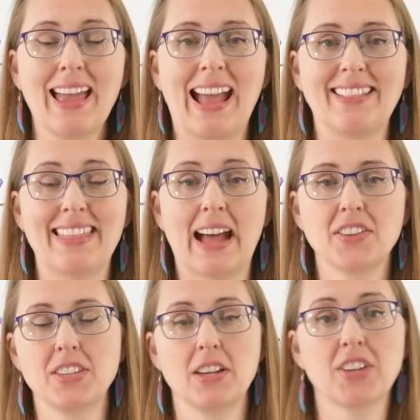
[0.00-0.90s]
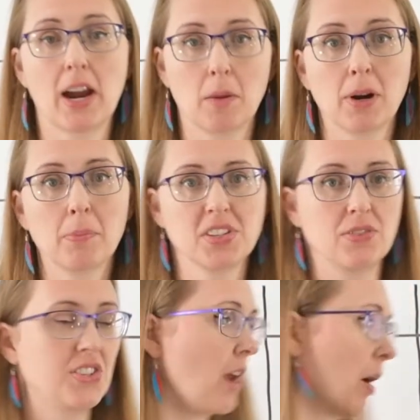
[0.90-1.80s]
And that's the entire purpose of
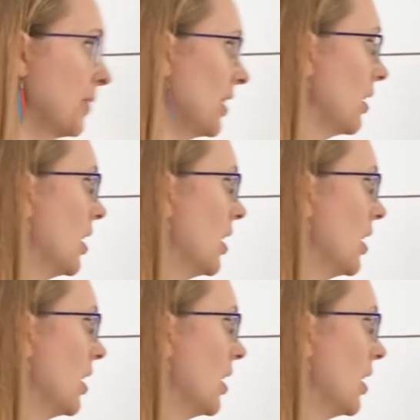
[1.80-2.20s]
CRP.